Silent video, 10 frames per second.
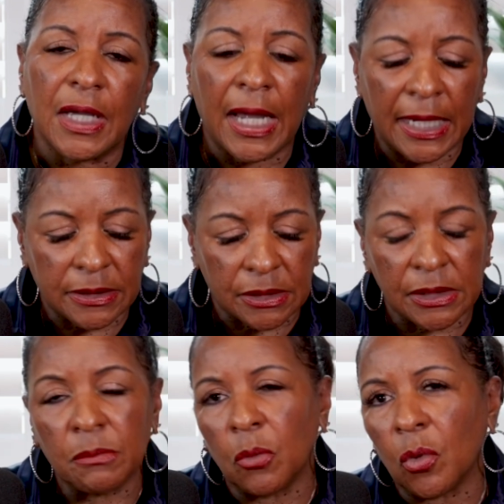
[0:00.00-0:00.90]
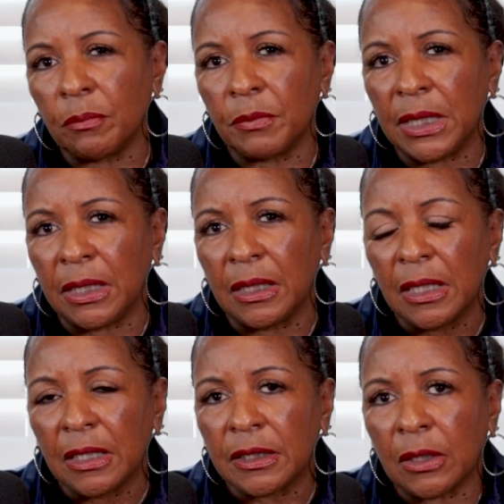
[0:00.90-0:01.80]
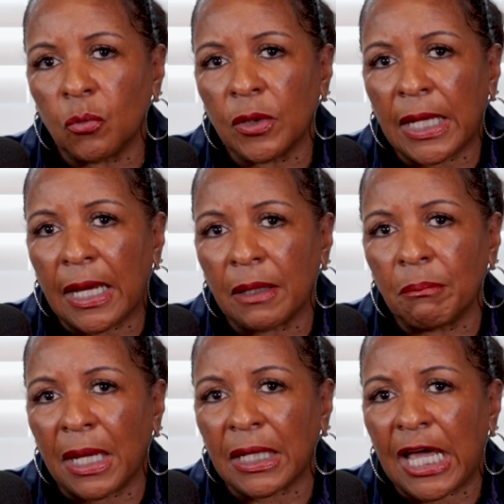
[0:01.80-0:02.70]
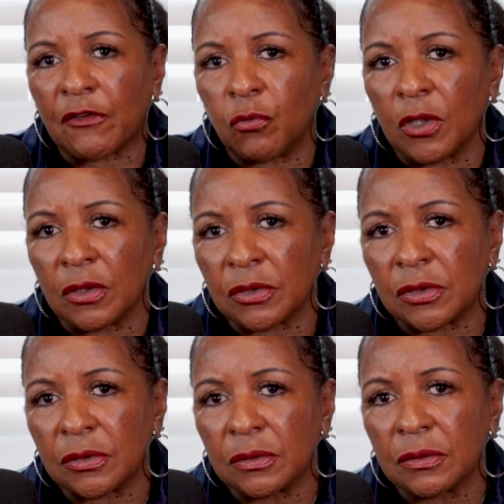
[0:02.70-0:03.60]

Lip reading: I had to see more in me than what my life was.